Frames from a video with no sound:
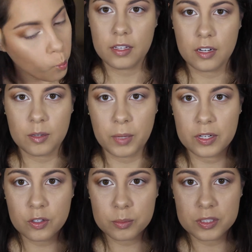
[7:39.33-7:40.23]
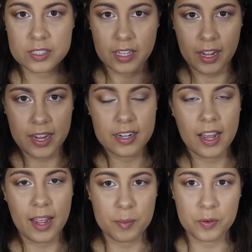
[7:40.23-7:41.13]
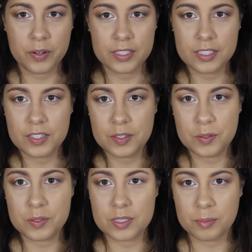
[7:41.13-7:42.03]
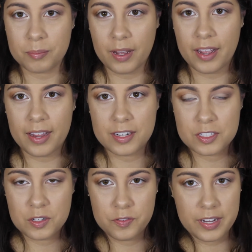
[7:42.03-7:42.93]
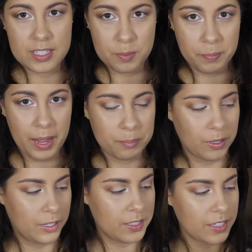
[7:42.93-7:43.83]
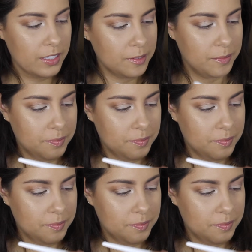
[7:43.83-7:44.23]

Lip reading: Then on my normal side, I'm going to use my Too Faced matte bronzer.